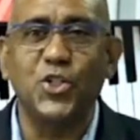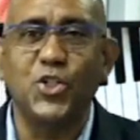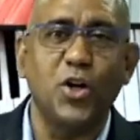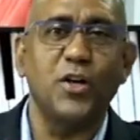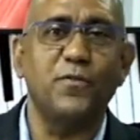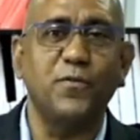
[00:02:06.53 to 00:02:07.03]

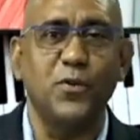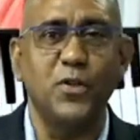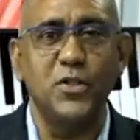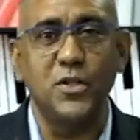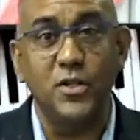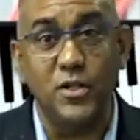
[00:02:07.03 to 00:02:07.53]
joyful
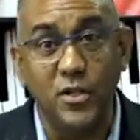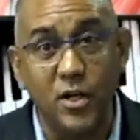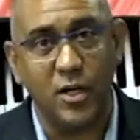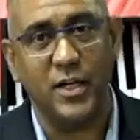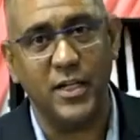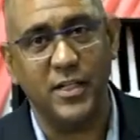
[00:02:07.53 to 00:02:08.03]

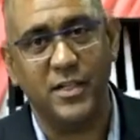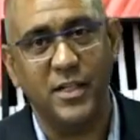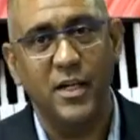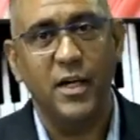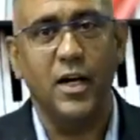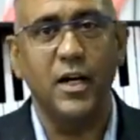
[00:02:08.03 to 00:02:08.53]
noise
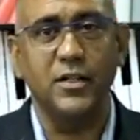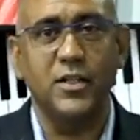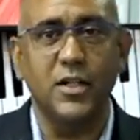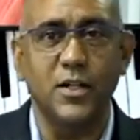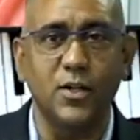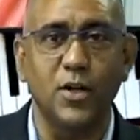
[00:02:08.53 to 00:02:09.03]
unto
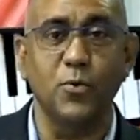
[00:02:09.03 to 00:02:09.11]
the Lord.